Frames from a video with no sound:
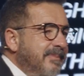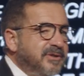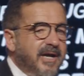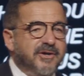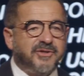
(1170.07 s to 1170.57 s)

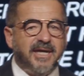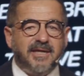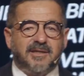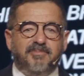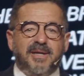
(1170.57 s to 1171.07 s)
upstairs to
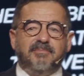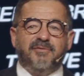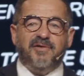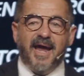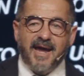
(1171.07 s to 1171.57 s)
eat the big
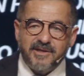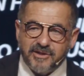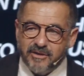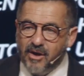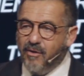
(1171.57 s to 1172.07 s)
buffets,
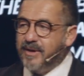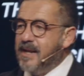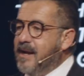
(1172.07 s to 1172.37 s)
you know,